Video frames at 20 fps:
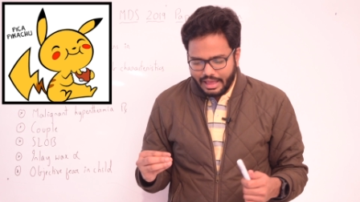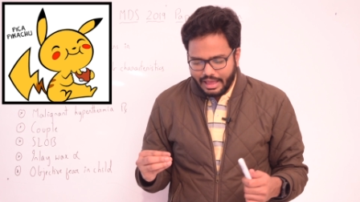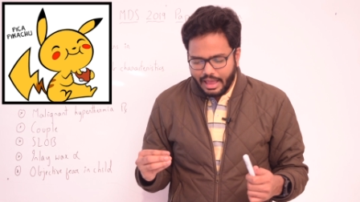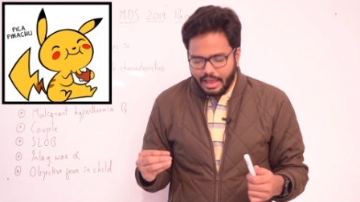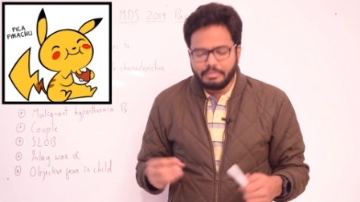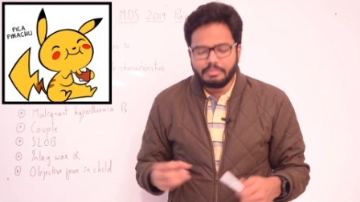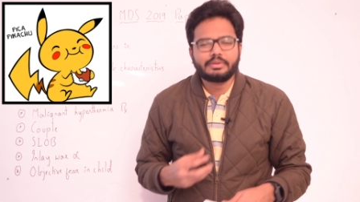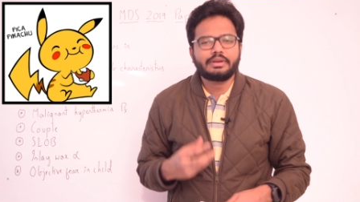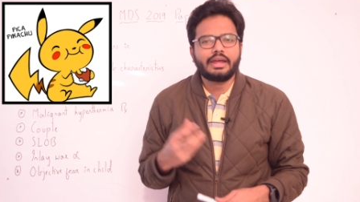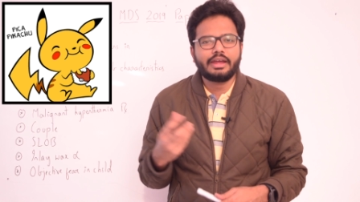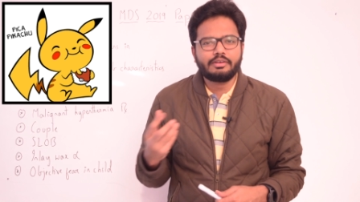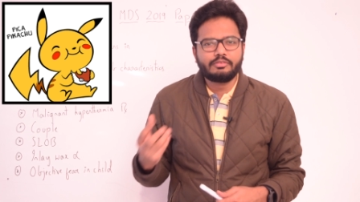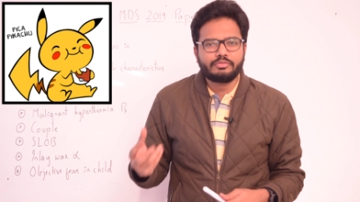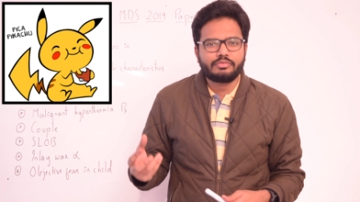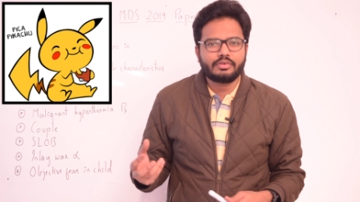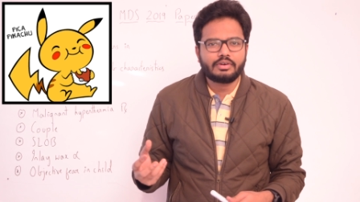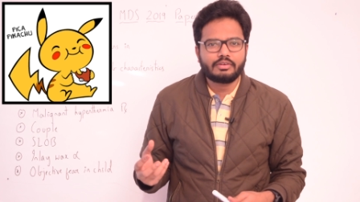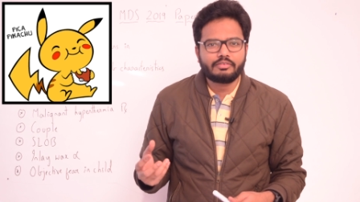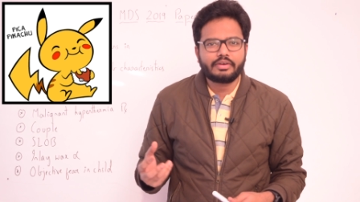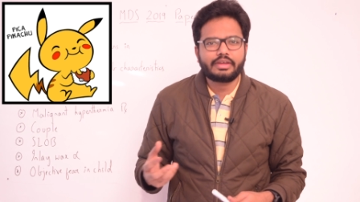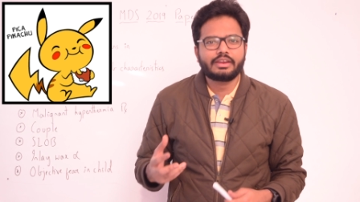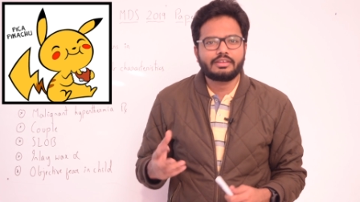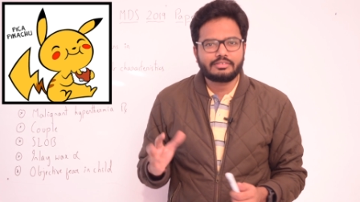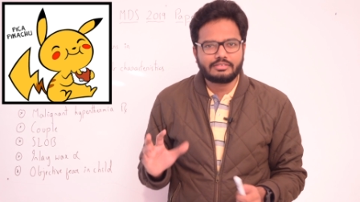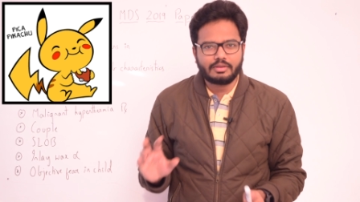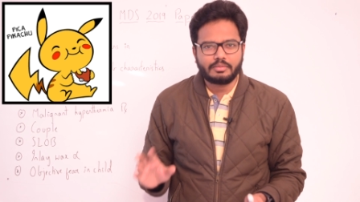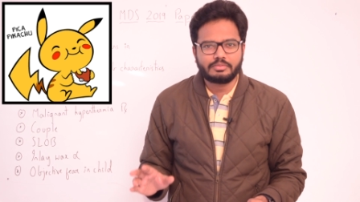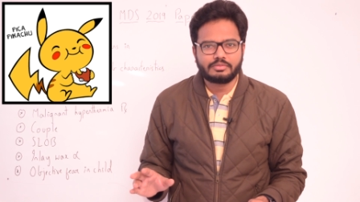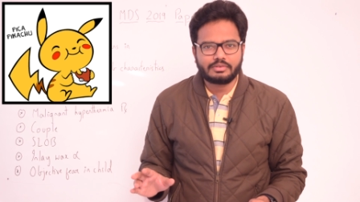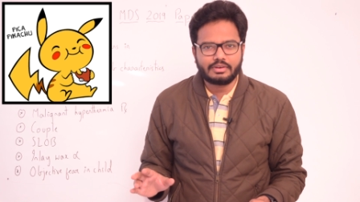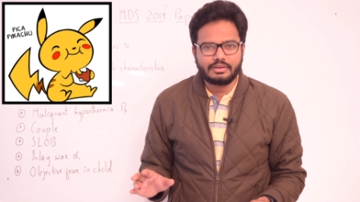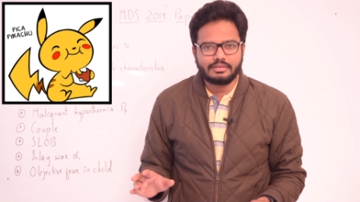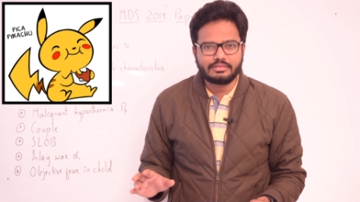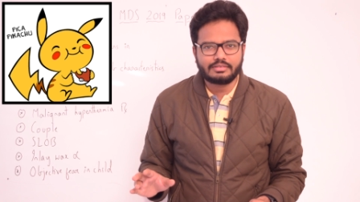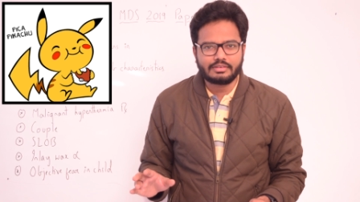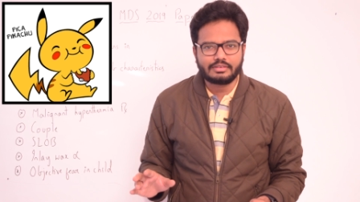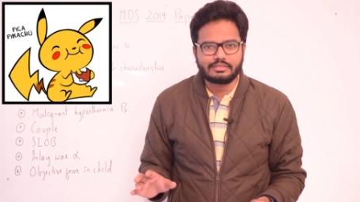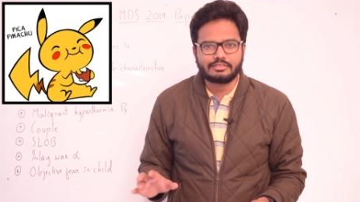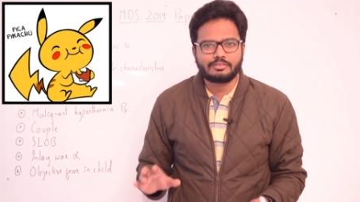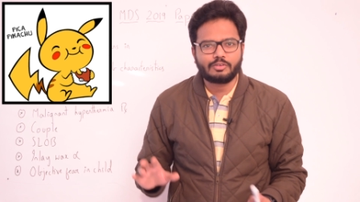appetite for various
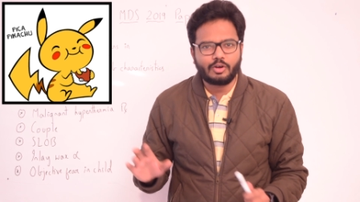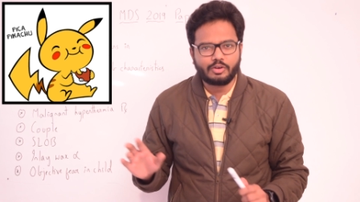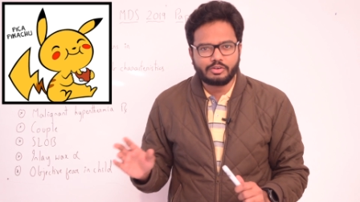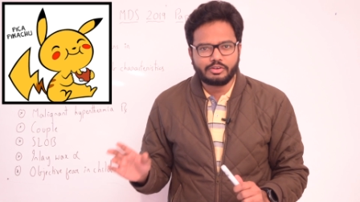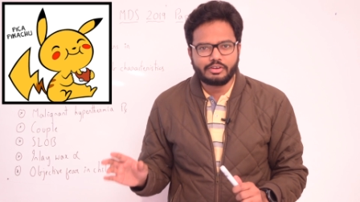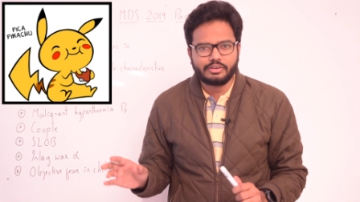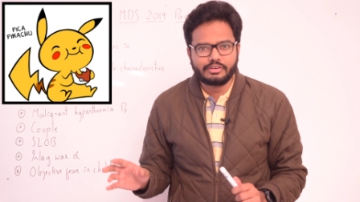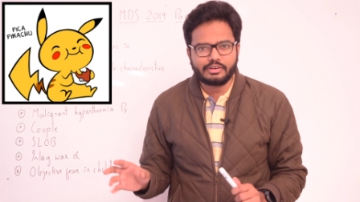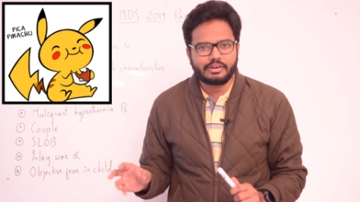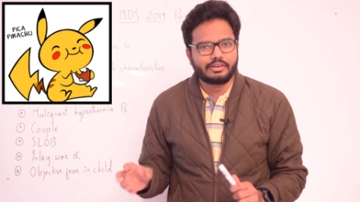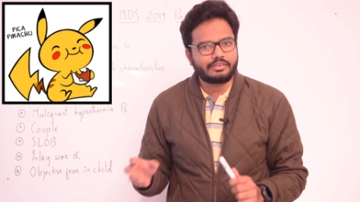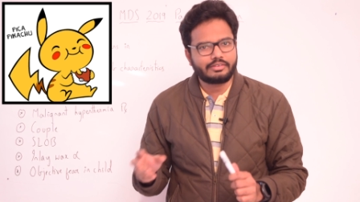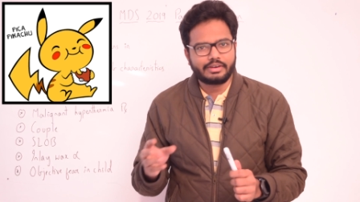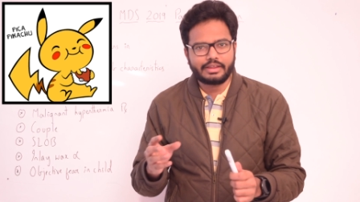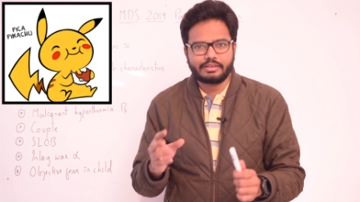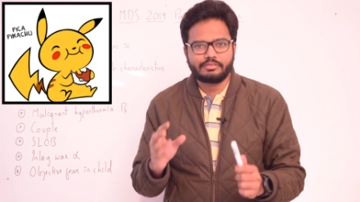substances, non-nutritive.